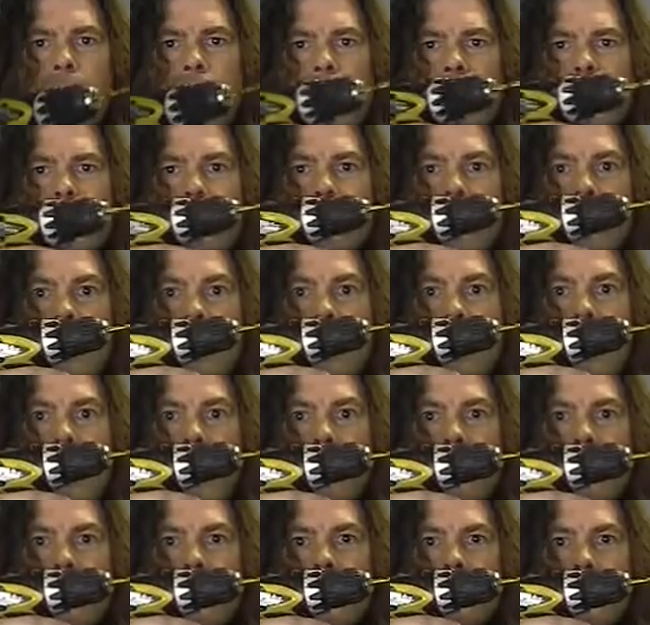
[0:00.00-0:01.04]
There's a
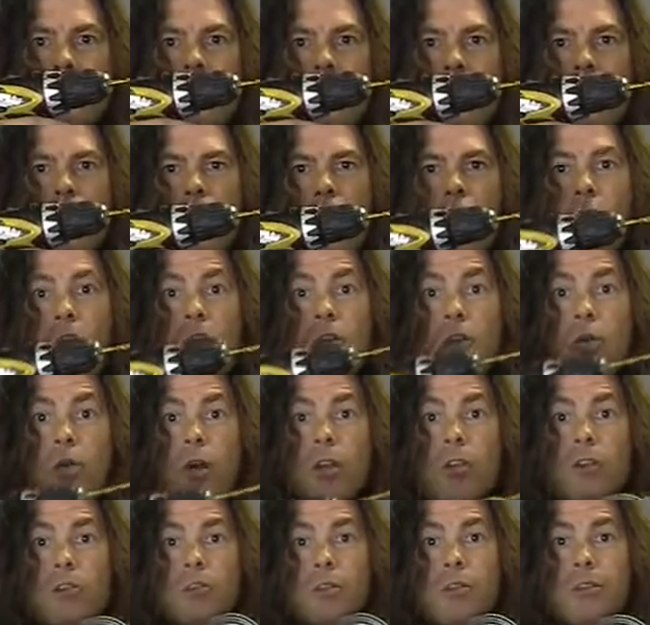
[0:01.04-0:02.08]
drill. You
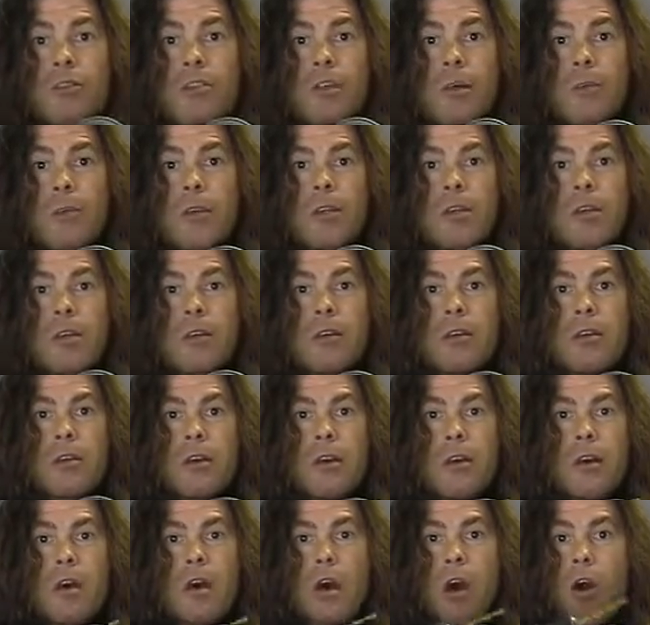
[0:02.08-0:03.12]
want to drill something,
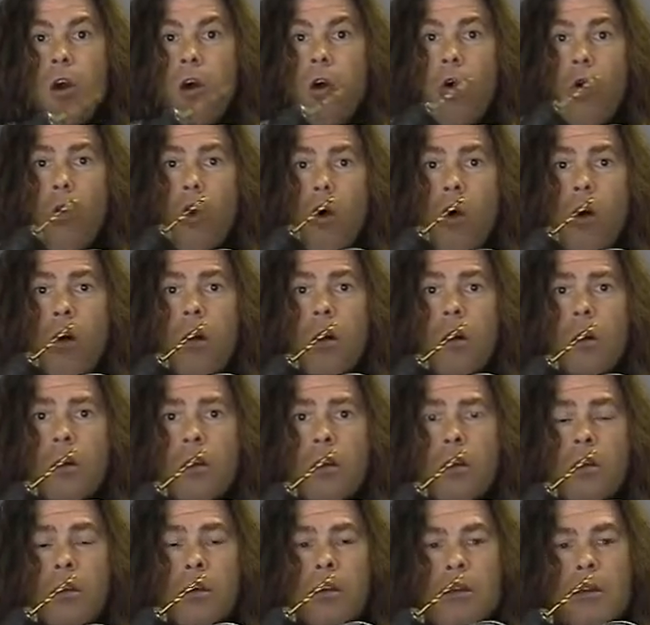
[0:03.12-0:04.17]
a hole,
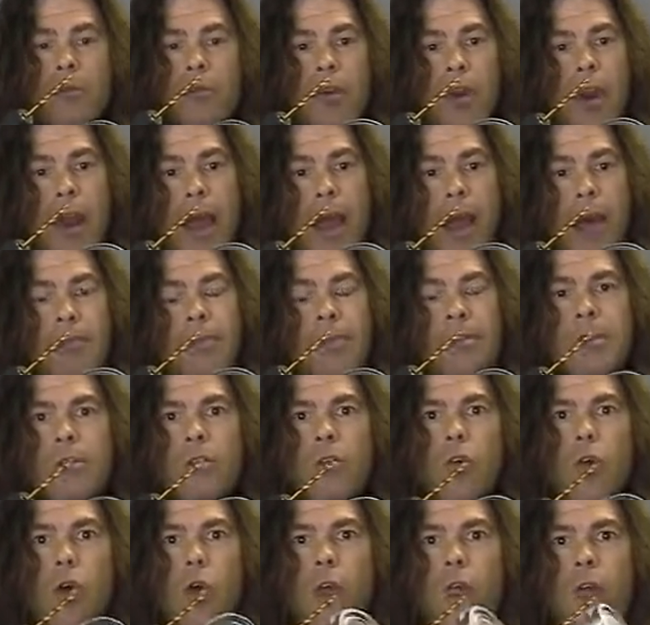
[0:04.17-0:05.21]
perhaps
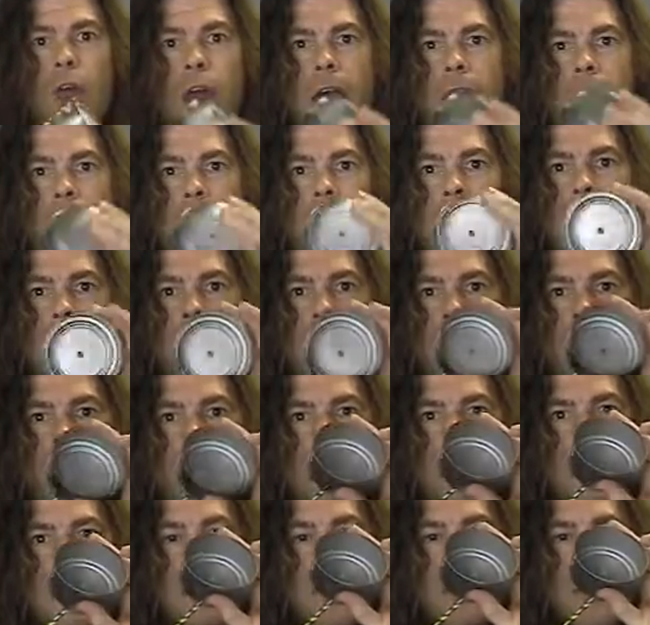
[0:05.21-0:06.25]
overhead,
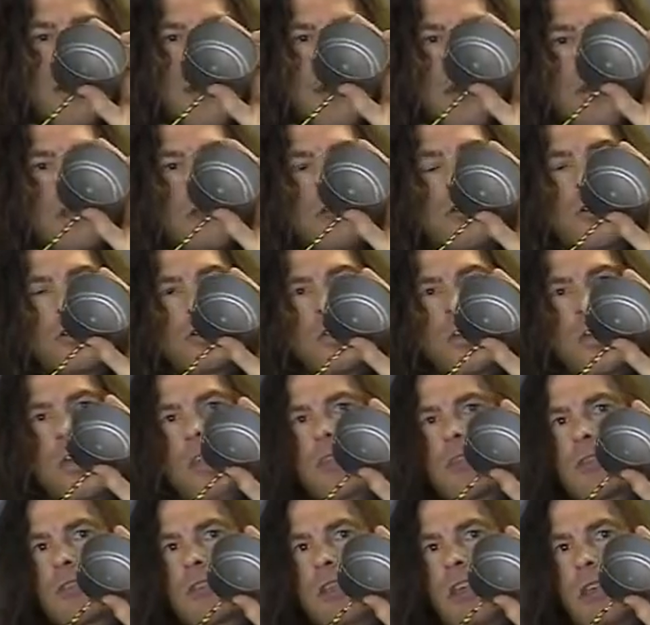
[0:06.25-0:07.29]
and it looks
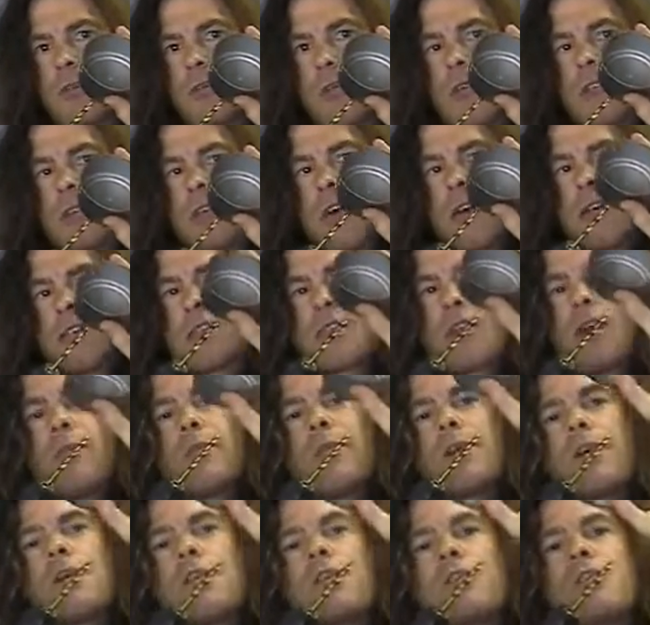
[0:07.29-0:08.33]
like there's going to be dust
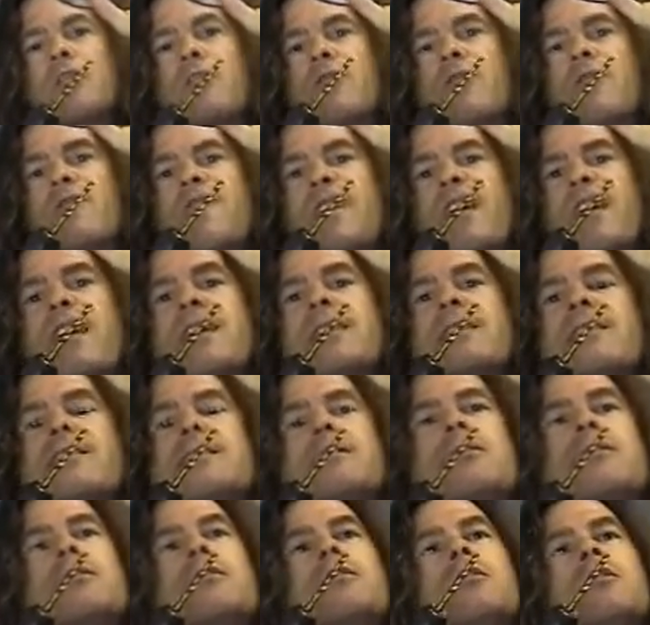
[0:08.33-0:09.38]
coming into your
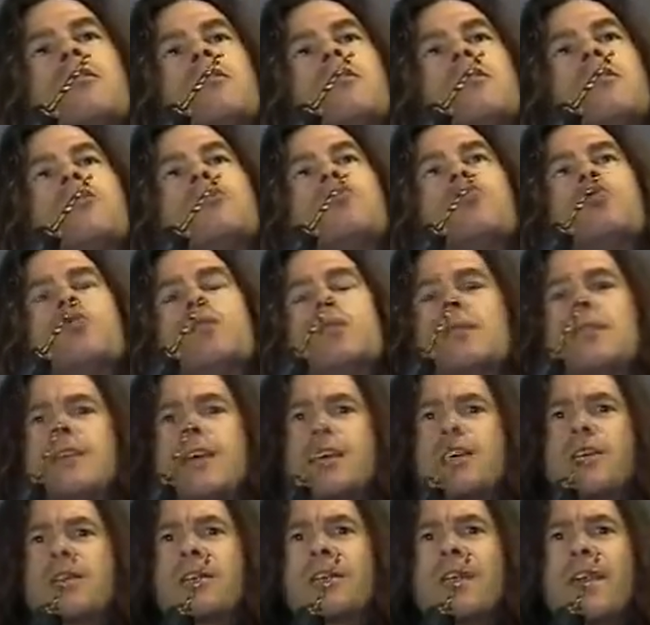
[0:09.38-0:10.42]
face so you
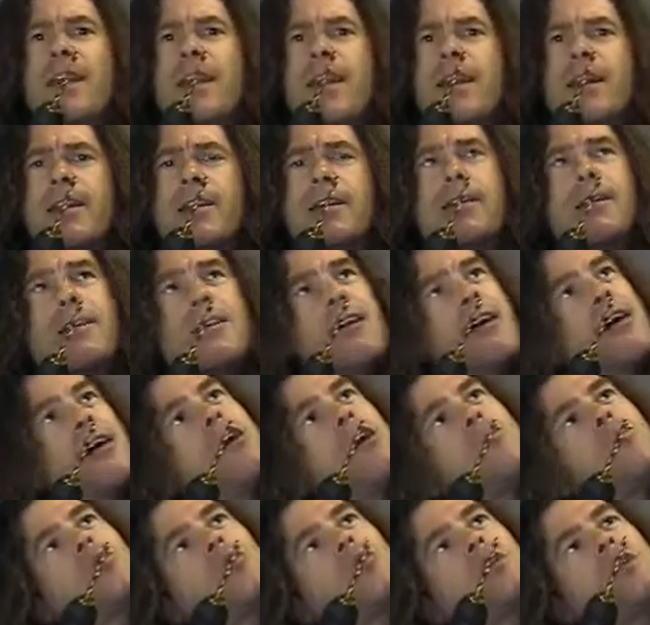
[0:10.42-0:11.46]
take your can,
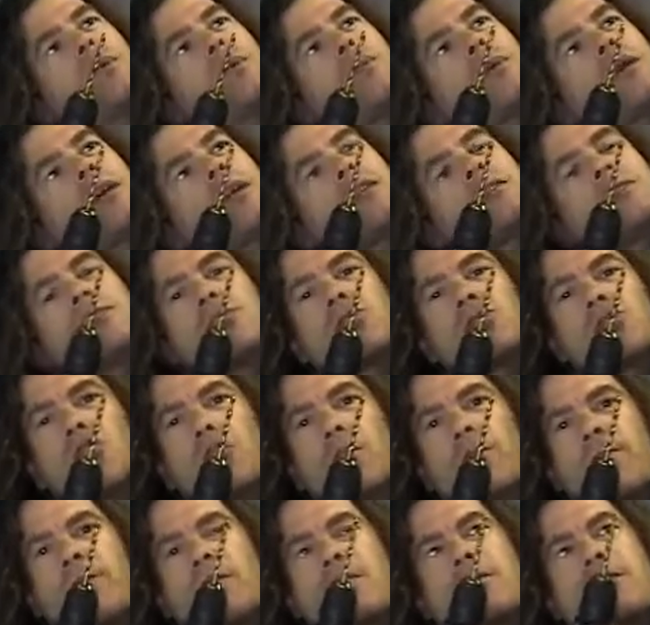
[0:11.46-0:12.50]
put it up against the
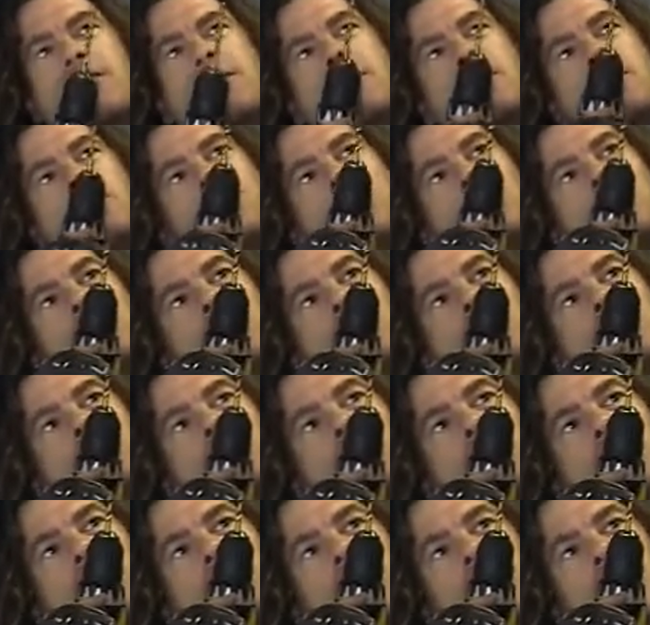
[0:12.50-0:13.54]
surface, put your
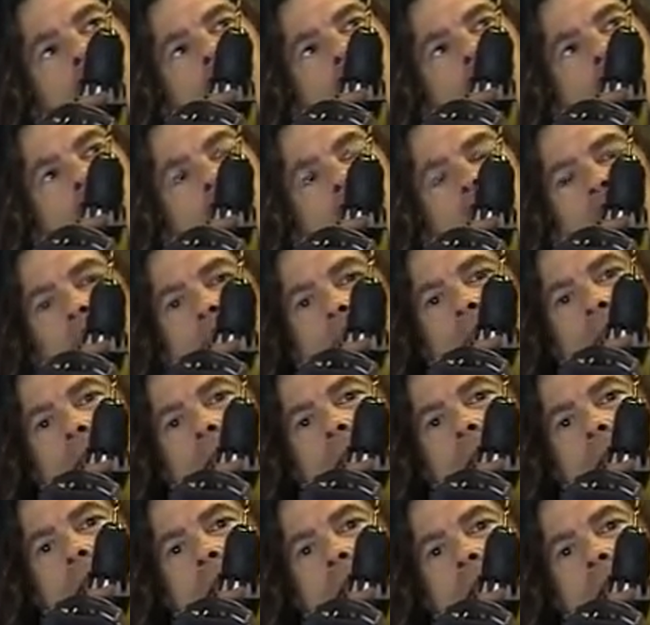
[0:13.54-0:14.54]
drill bit through the can,